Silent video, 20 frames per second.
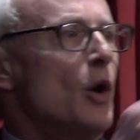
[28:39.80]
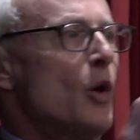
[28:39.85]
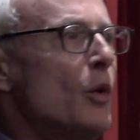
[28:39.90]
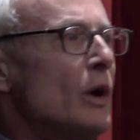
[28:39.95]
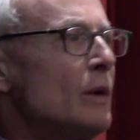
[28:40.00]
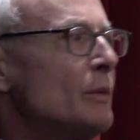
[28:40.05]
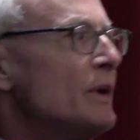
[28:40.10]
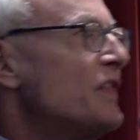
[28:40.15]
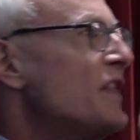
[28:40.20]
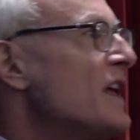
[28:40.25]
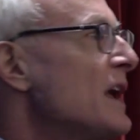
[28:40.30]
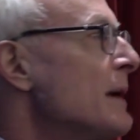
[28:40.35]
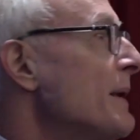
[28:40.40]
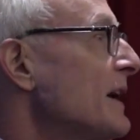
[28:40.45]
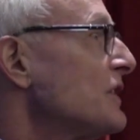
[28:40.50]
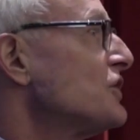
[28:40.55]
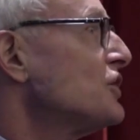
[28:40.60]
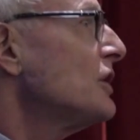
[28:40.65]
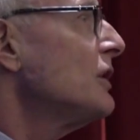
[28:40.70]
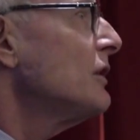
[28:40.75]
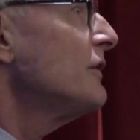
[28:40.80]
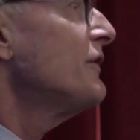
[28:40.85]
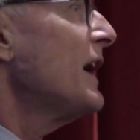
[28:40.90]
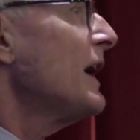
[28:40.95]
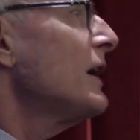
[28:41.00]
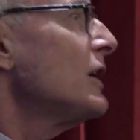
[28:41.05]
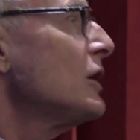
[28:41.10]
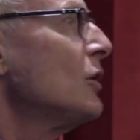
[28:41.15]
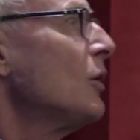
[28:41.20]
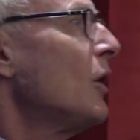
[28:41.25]
When we think about shared
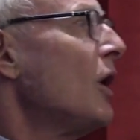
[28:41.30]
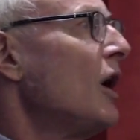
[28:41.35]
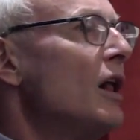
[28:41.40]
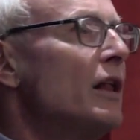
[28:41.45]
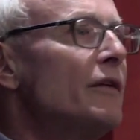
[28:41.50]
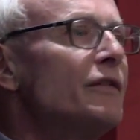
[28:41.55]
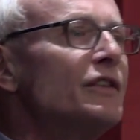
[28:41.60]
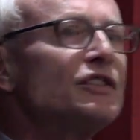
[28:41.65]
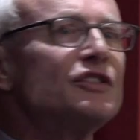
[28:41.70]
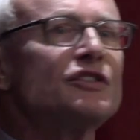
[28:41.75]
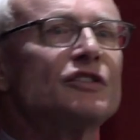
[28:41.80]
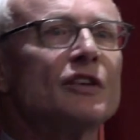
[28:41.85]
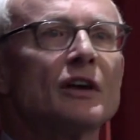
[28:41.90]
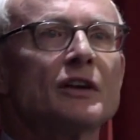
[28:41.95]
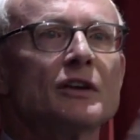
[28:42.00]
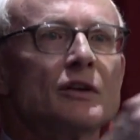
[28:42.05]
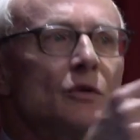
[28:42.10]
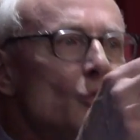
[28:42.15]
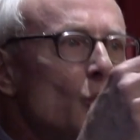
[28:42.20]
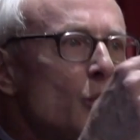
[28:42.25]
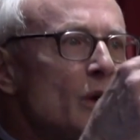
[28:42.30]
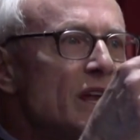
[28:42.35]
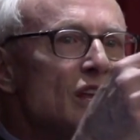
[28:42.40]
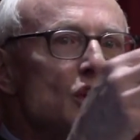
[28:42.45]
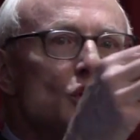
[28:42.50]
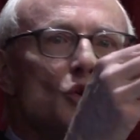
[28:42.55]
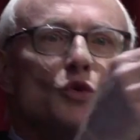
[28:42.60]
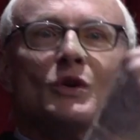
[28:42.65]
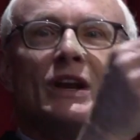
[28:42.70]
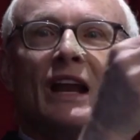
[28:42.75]
value, all of a sudden we
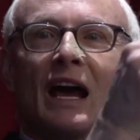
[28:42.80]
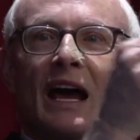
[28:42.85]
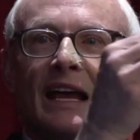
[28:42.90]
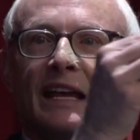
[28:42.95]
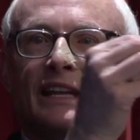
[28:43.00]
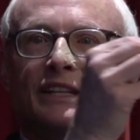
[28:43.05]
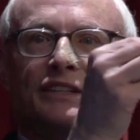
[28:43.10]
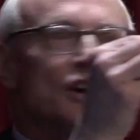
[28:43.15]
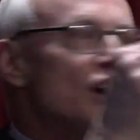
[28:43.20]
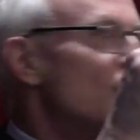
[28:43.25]
unite